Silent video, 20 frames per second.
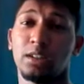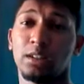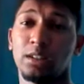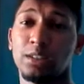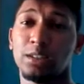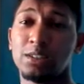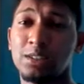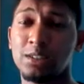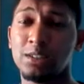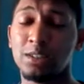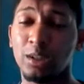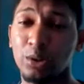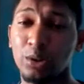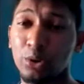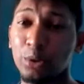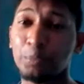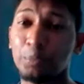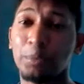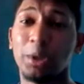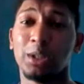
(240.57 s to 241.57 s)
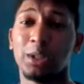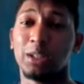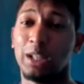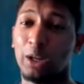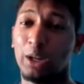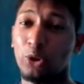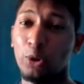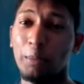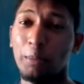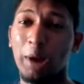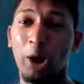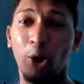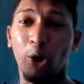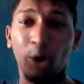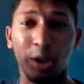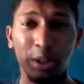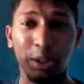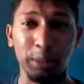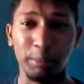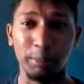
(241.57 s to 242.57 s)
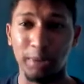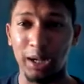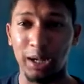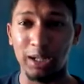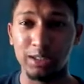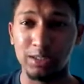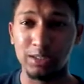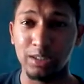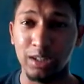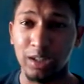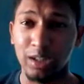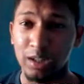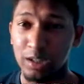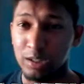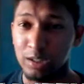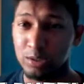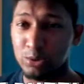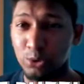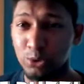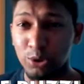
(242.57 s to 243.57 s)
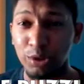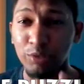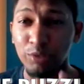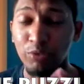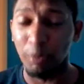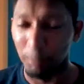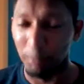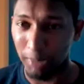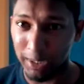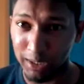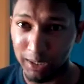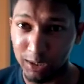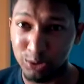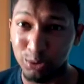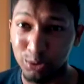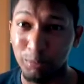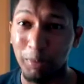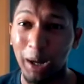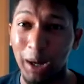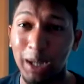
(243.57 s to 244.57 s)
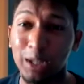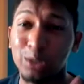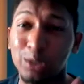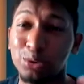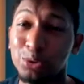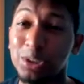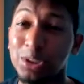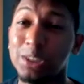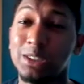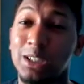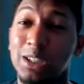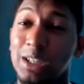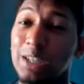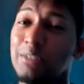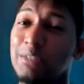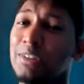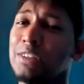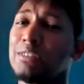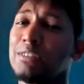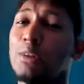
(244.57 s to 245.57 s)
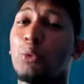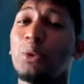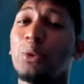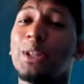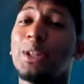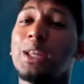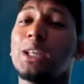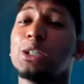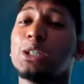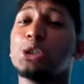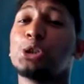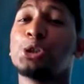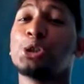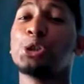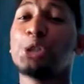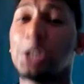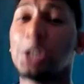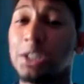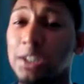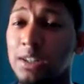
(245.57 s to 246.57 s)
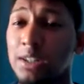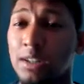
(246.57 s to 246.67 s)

This is the group that go by all their bras seeking for money to buy a 2 liter even if the weather is shit.